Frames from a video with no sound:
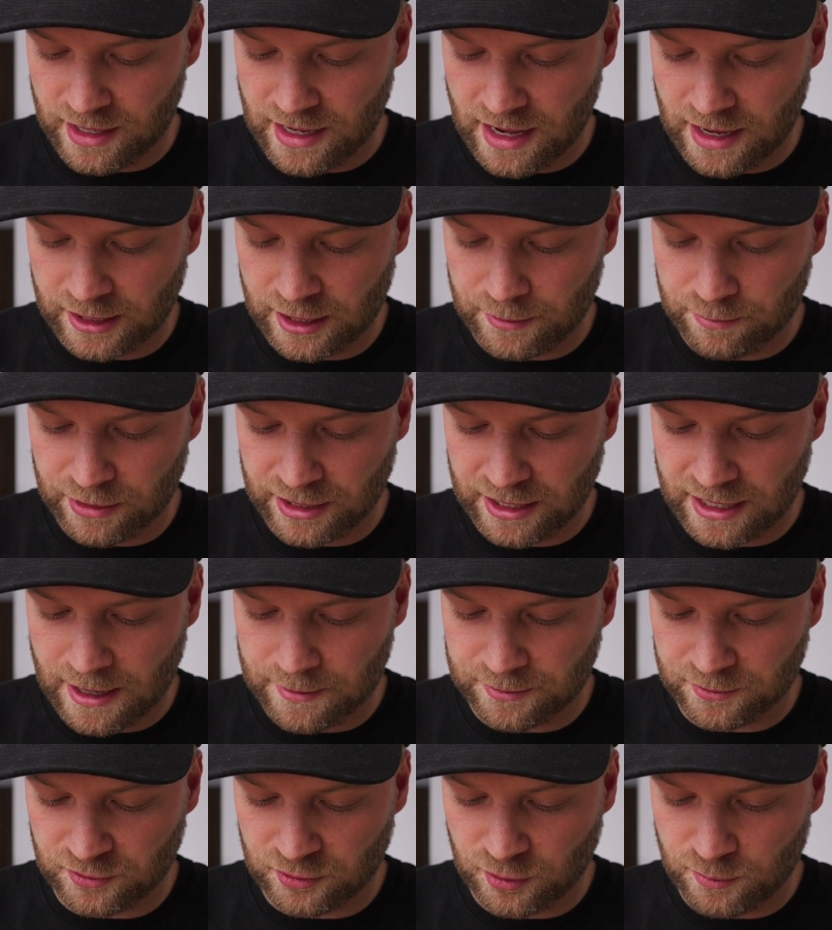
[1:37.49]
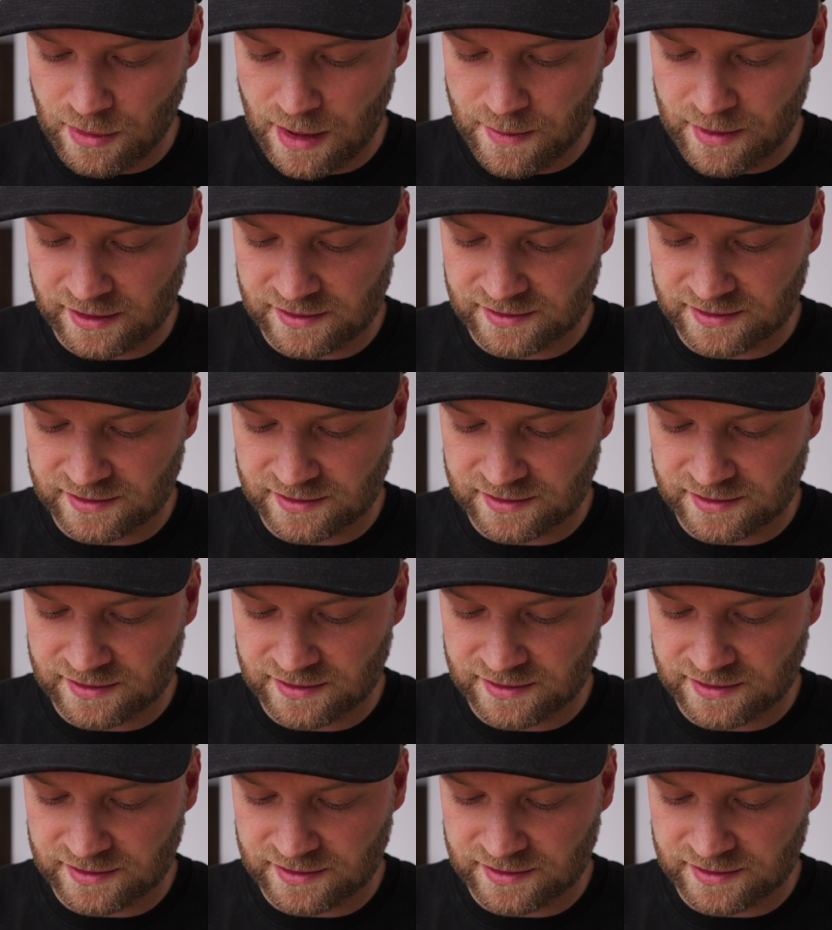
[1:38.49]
And I'm gonna bring it up to maybe